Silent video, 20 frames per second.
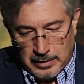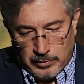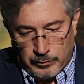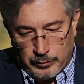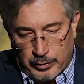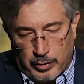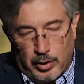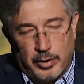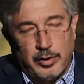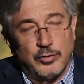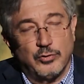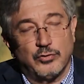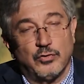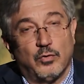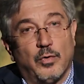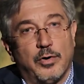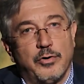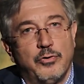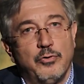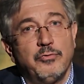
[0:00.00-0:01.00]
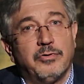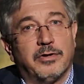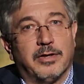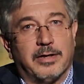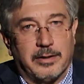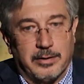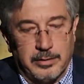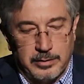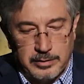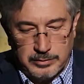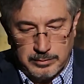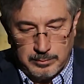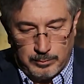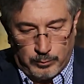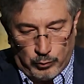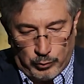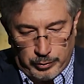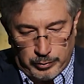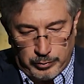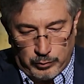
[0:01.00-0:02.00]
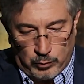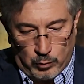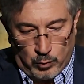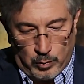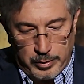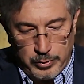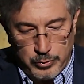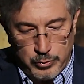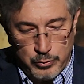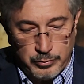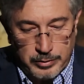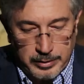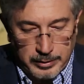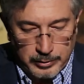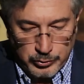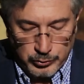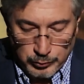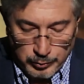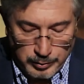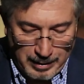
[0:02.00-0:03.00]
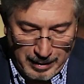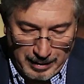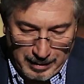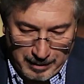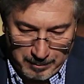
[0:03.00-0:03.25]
regardless of what you think is important or what you think should